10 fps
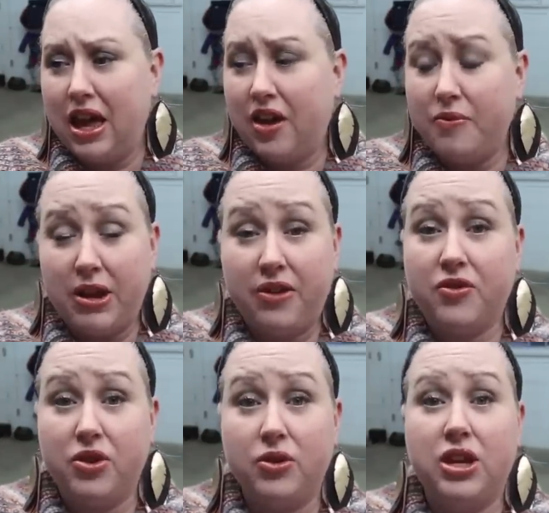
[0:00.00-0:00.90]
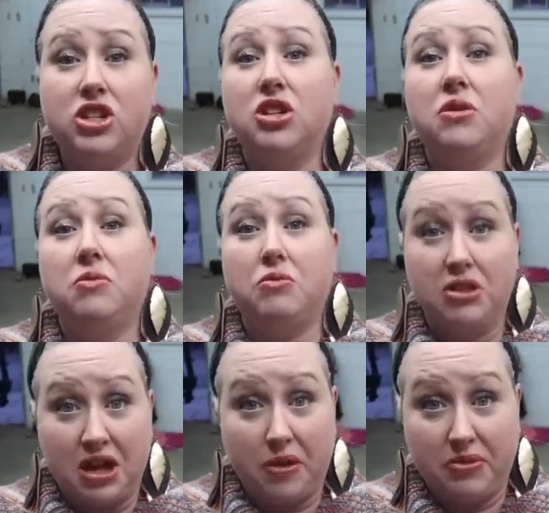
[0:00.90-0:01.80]
have paid for a new kitchen
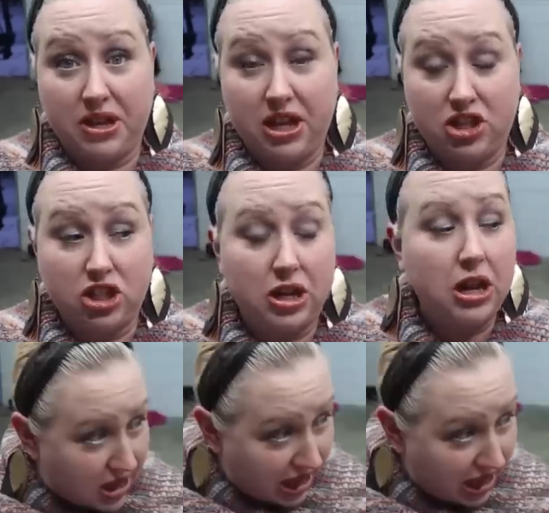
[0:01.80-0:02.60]
without the kitchen